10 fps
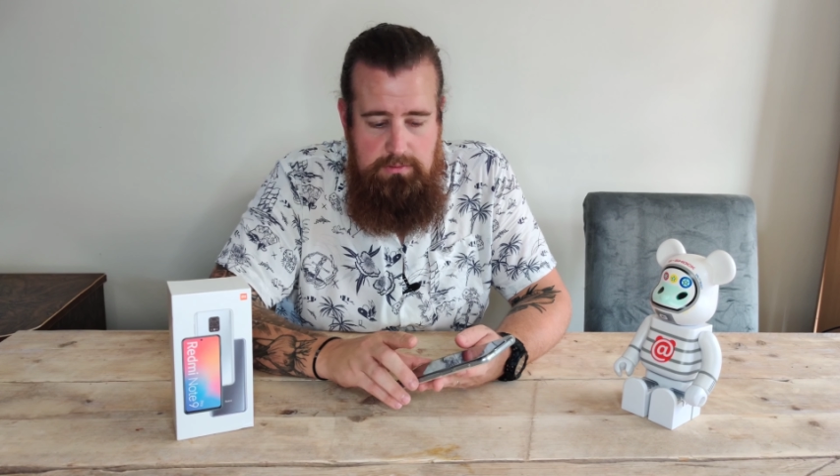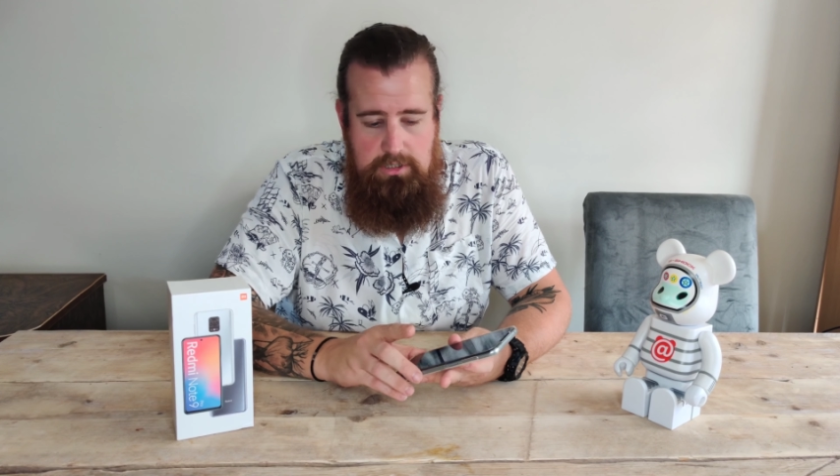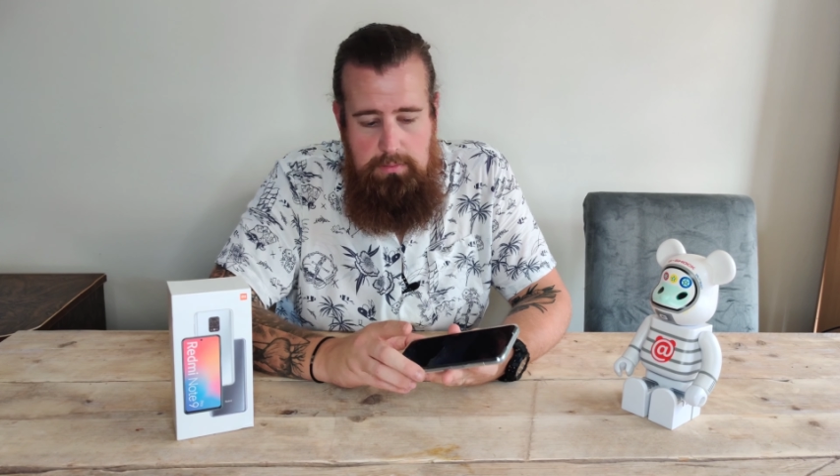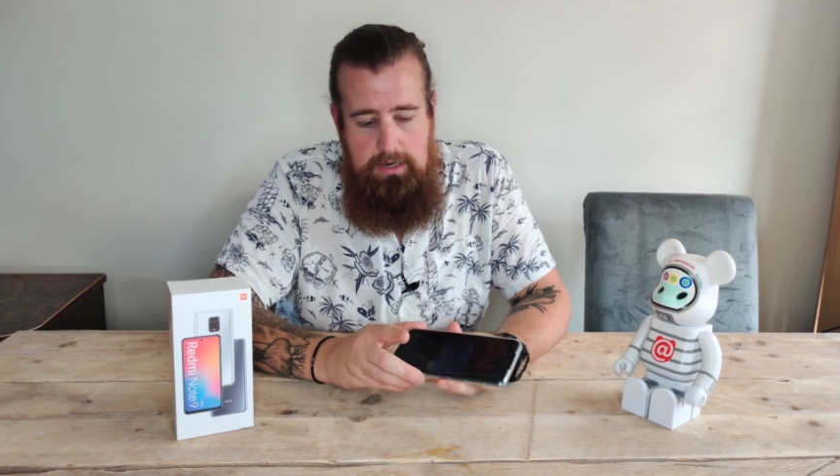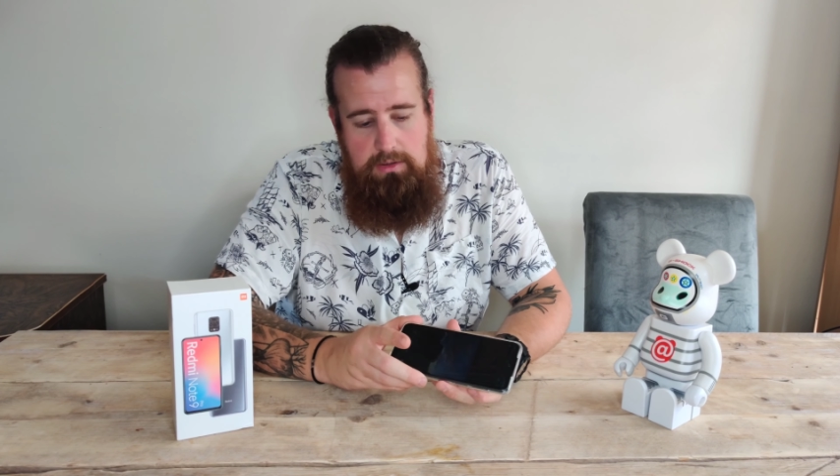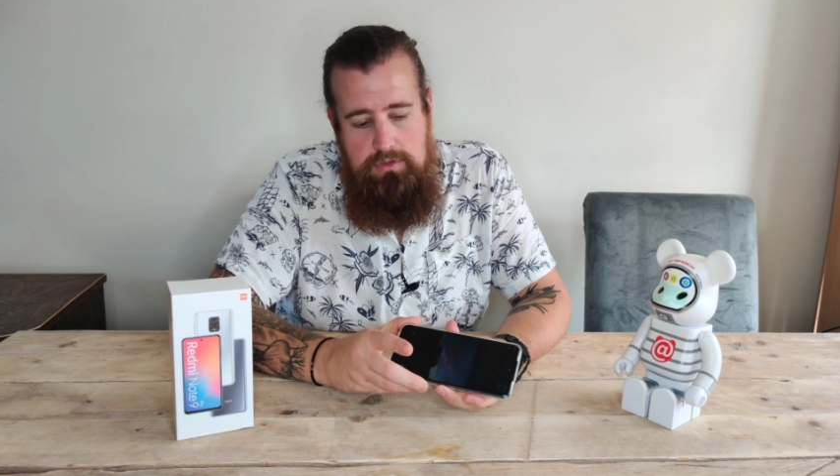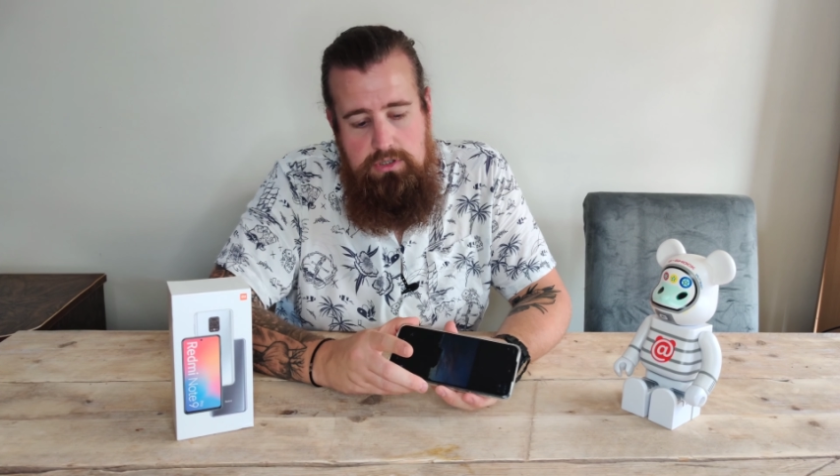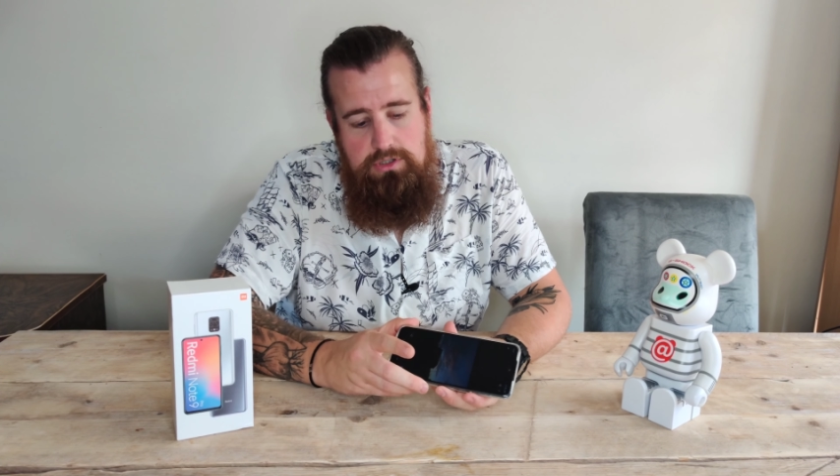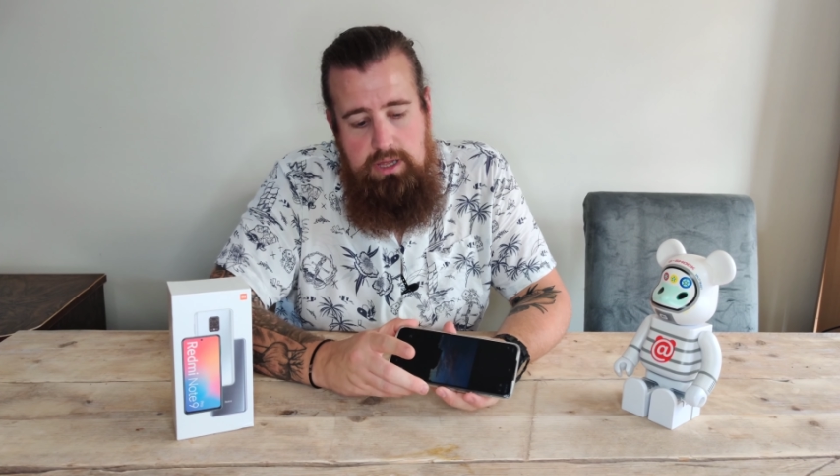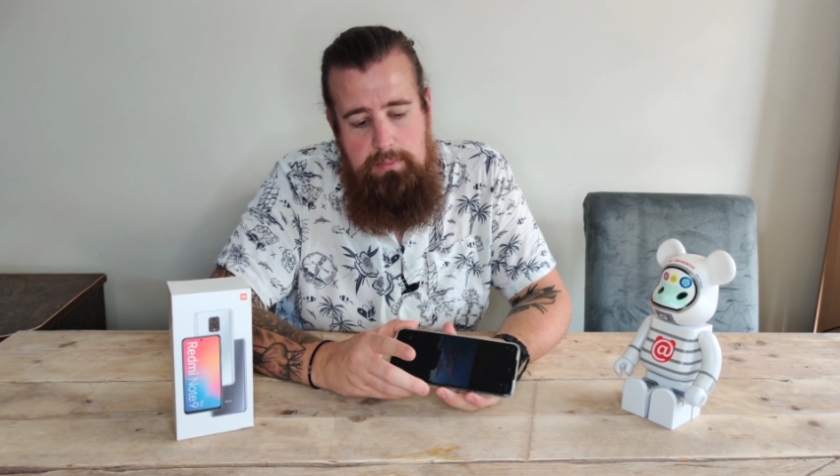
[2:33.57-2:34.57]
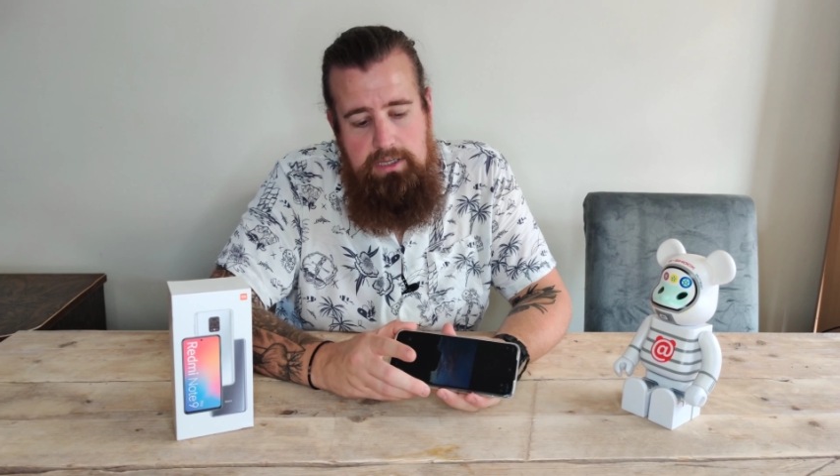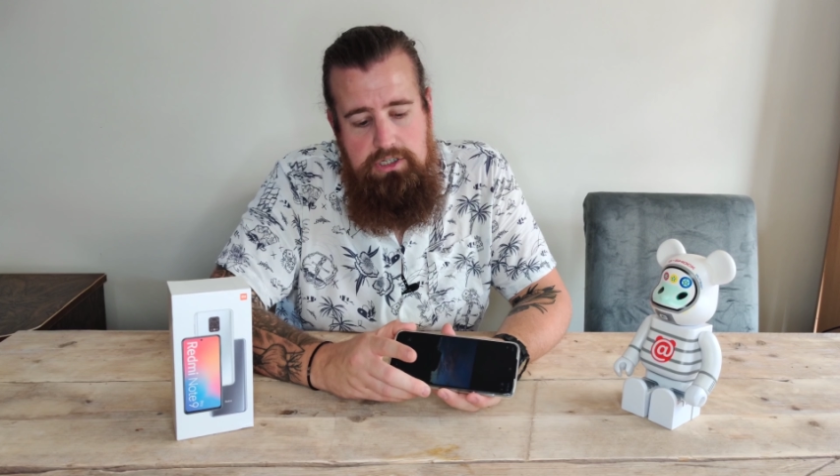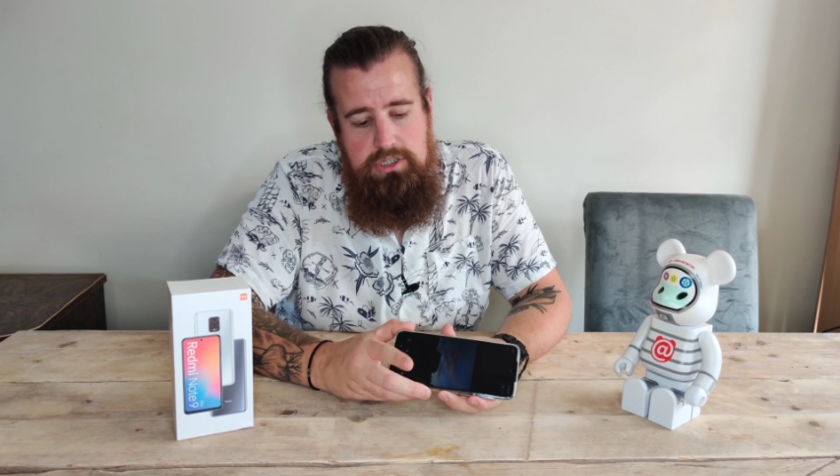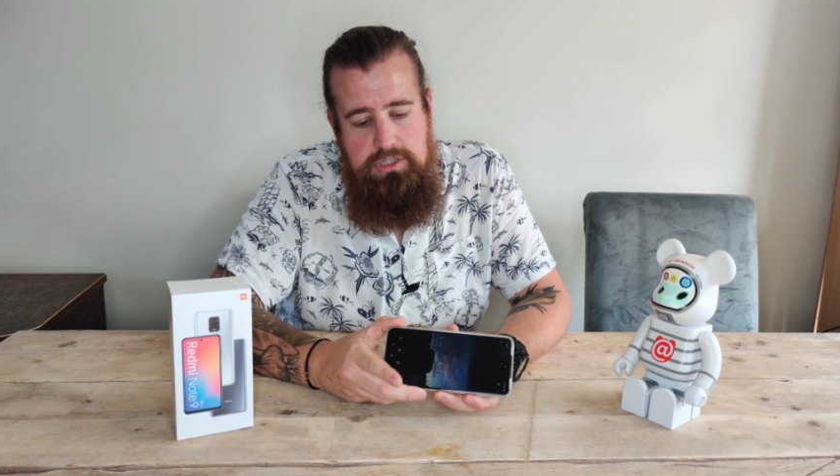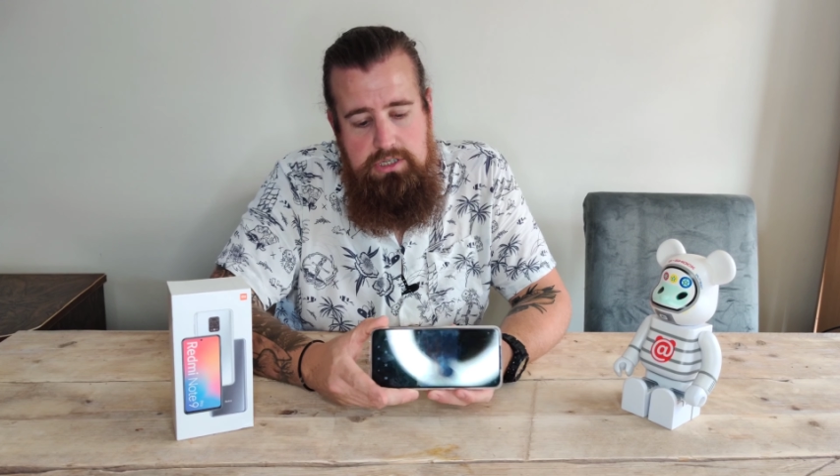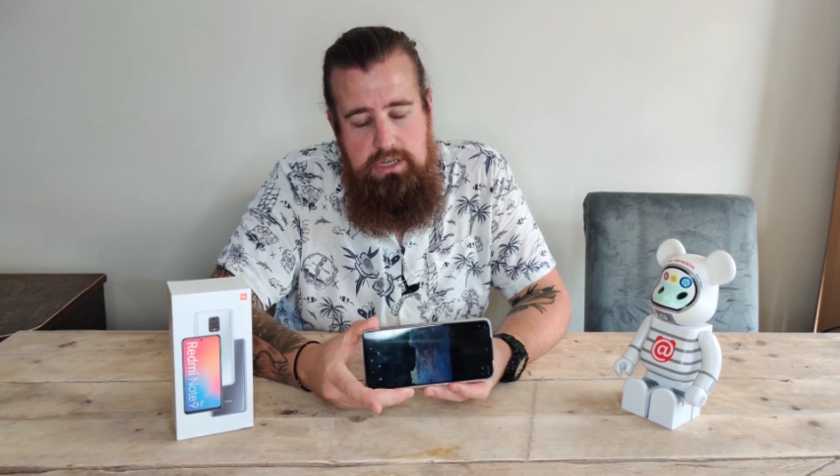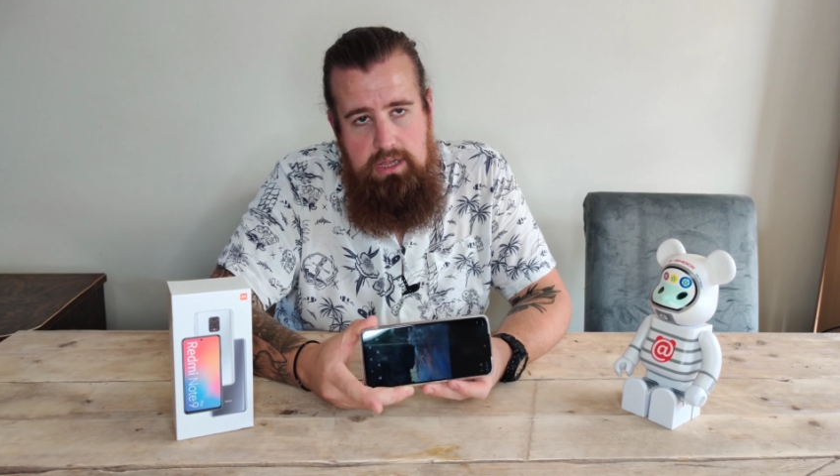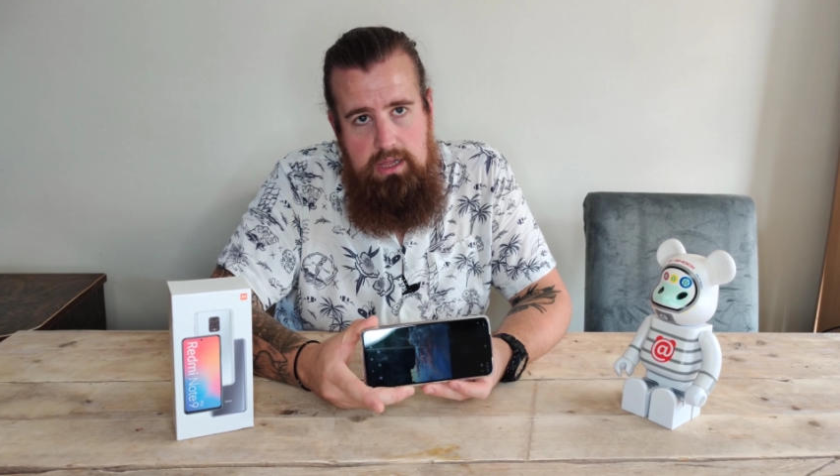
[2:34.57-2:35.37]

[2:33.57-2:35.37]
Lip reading: couple of little sunset pictures,